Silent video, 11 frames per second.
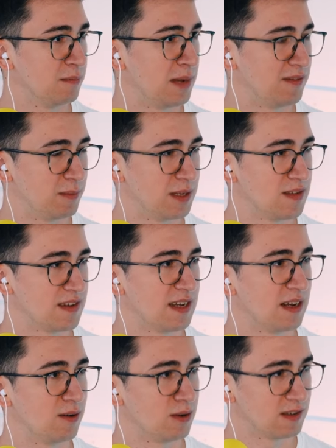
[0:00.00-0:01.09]
Marvin
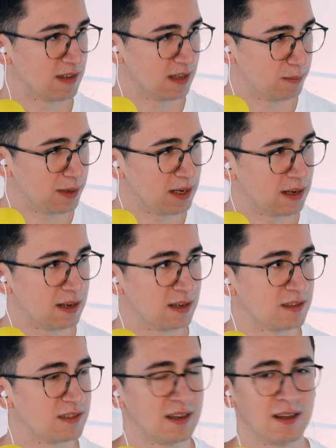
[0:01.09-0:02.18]
Minsky, and all these other
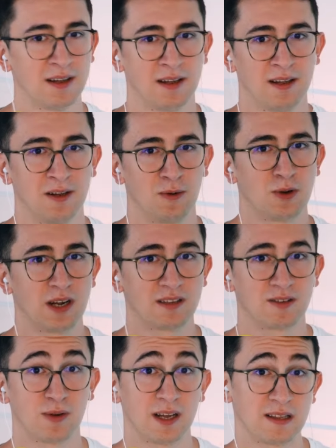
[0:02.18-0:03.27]
pioneers who
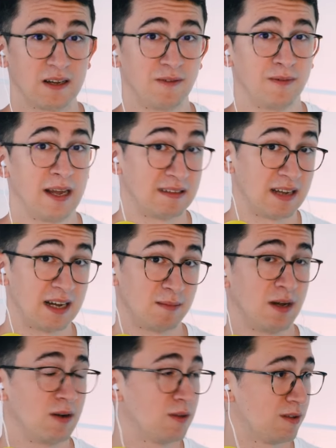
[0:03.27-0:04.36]
got together at
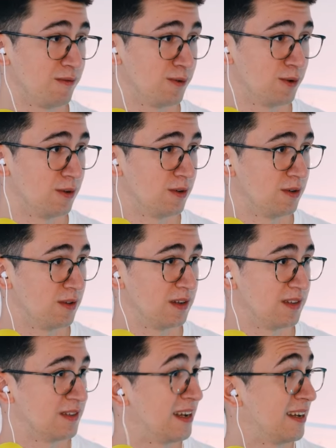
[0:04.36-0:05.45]
Dartmouth for
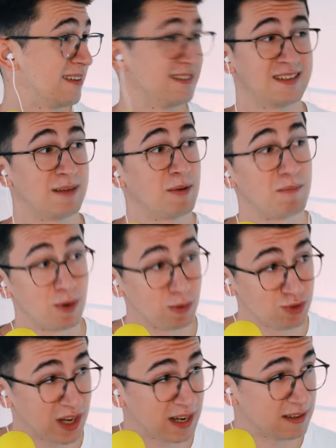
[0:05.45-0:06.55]
this like summer
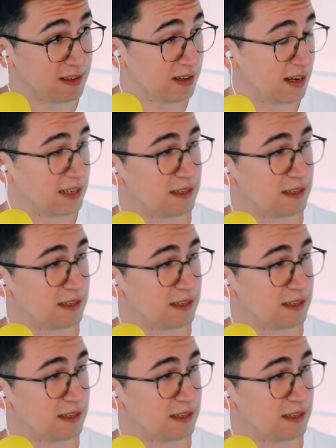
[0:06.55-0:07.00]
project in the